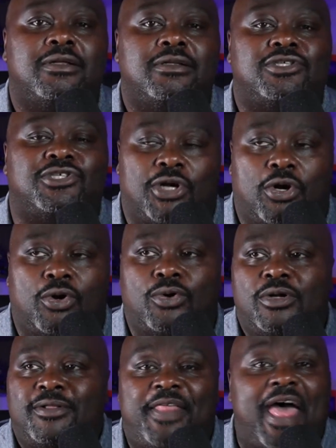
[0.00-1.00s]
So
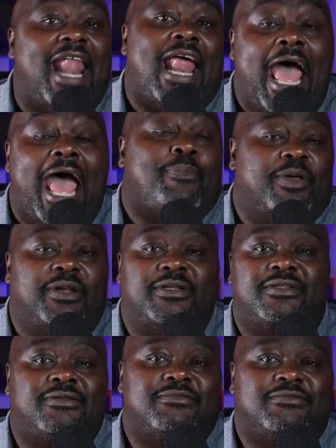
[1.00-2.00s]
that happened.
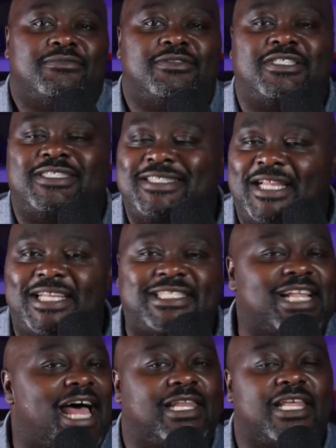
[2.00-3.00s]
Let's
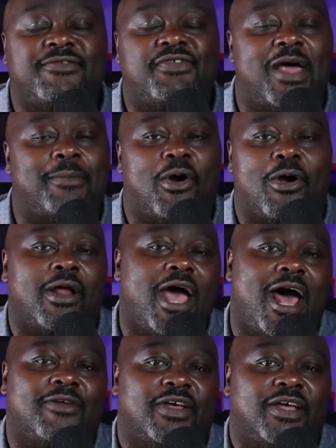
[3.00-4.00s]
not leave that part
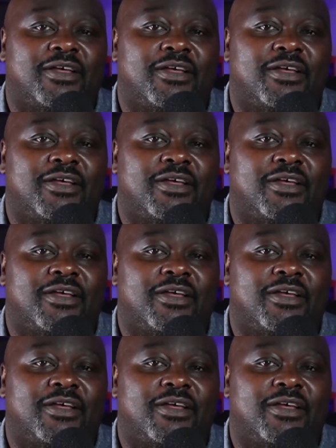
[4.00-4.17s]
out of it.